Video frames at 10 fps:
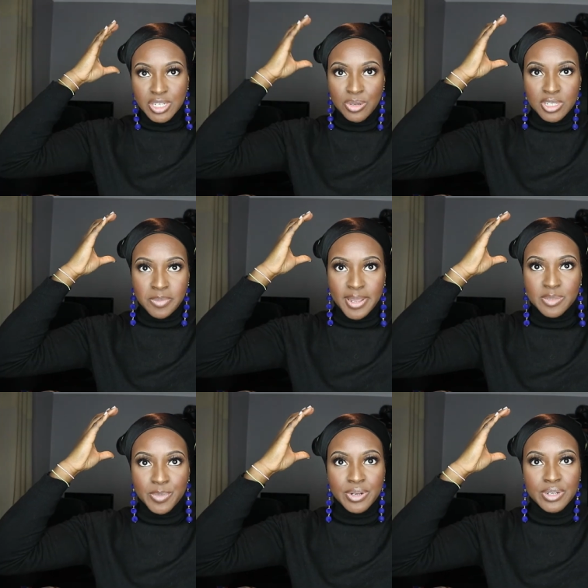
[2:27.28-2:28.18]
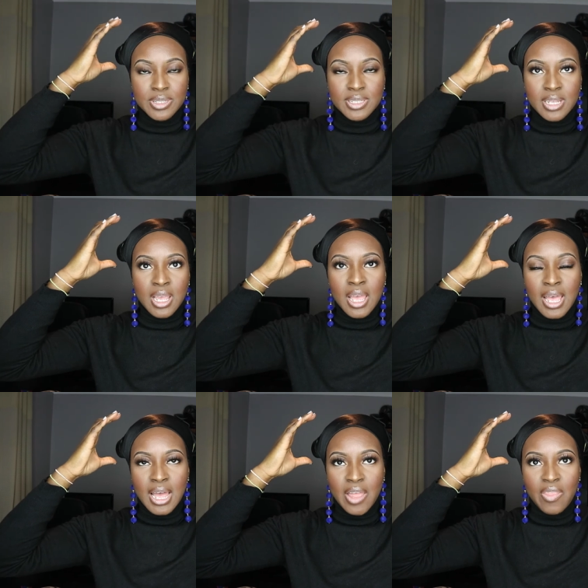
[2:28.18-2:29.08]
two space buns,
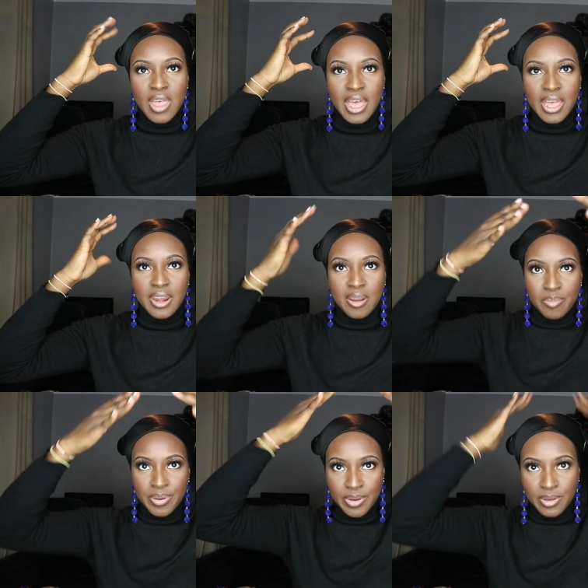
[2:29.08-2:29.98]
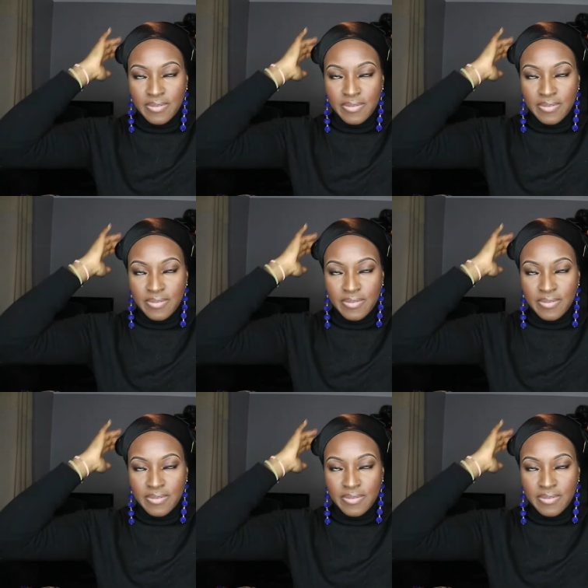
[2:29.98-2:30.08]
and then put,